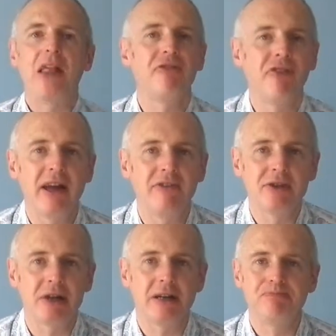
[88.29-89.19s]
And the
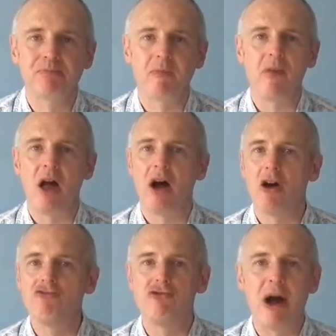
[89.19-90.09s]
flavours are
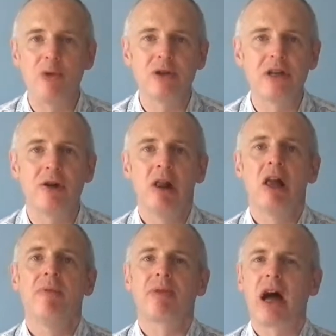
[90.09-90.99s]
rounded.
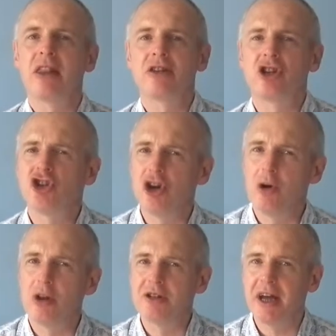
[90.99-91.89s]
There's a
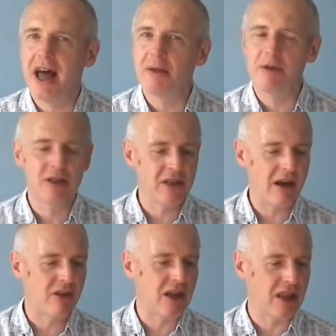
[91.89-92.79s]
chocolatey element in
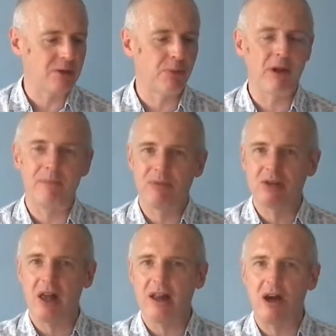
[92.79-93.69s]
there. I think that's probably
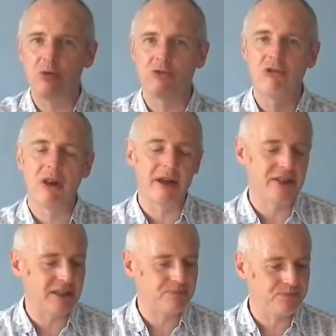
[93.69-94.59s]
slightly oak
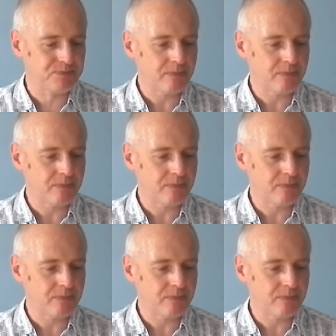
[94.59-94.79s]
related.